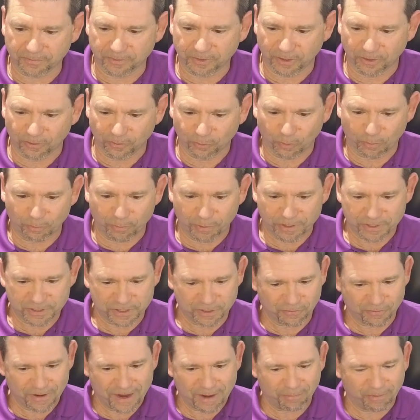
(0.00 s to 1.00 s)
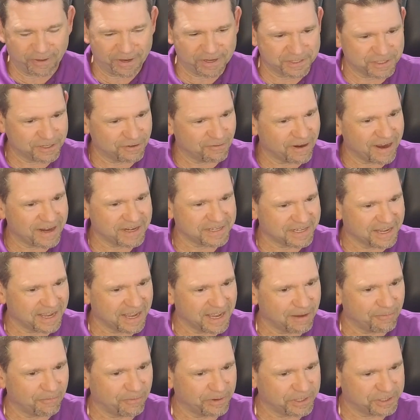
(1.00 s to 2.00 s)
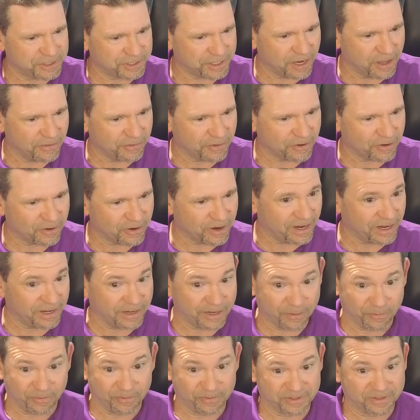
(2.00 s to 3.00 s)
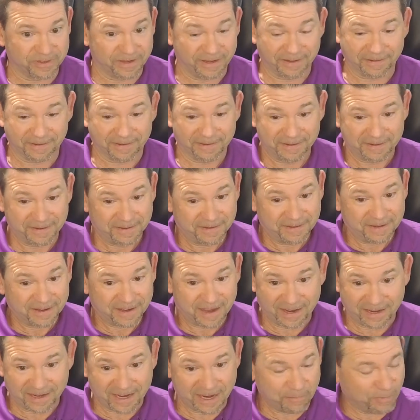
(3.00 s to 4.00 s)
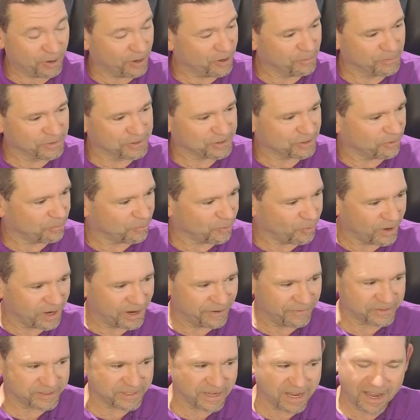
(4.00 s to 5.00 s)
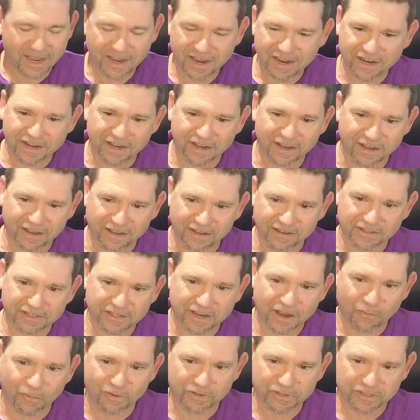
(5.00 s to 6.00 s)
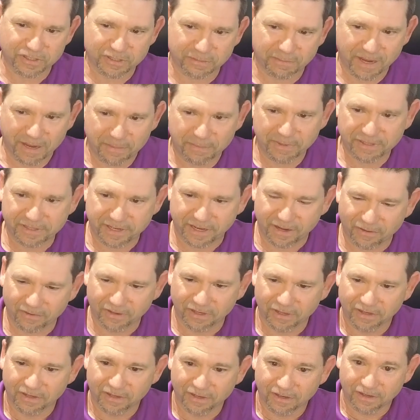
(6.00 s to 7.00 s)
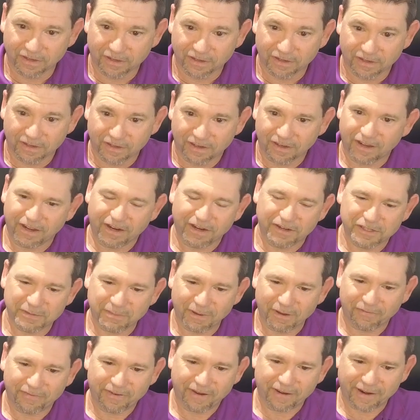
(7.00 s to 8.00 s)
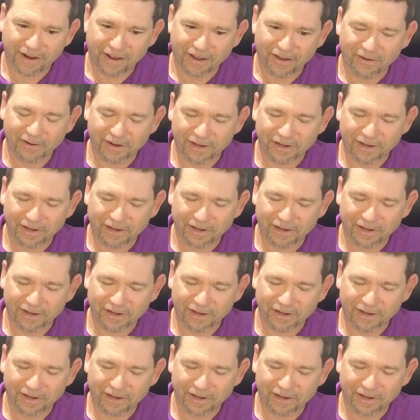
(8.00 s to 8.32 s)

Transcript: the Lord put us in the right place at the right time with each other. And it was like, I came home and told my wife, I was like, hey, Scott wants us to buy Midtown. And she about fell down,